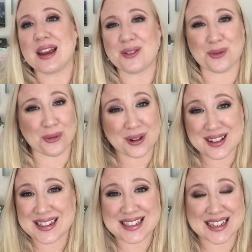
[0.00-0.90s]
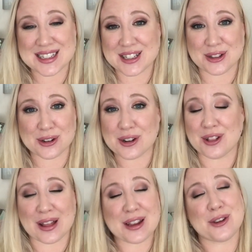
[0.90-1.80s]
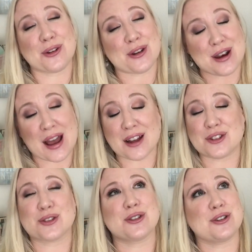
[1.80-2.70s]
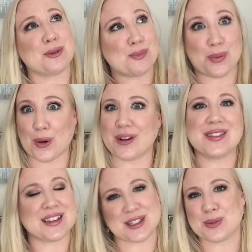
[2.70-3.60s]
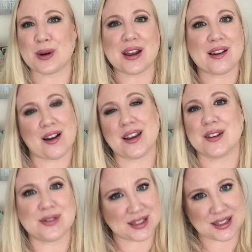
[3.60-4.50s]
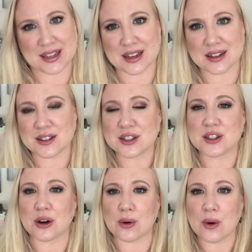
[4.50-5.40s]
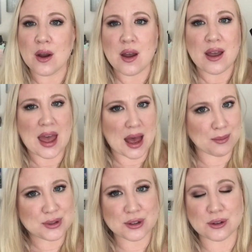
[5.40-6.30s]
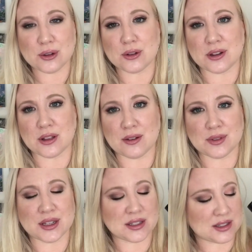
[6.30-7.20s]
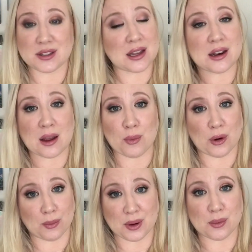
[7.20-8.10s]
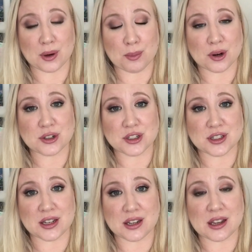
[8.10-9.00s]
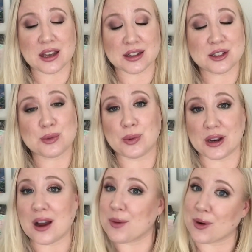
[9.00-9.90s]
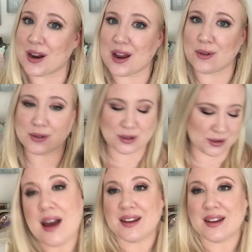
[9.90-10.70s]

It really does look like your natural born this way kind of skin friends. So absolutely love this and I will be repurchasing it when I run out.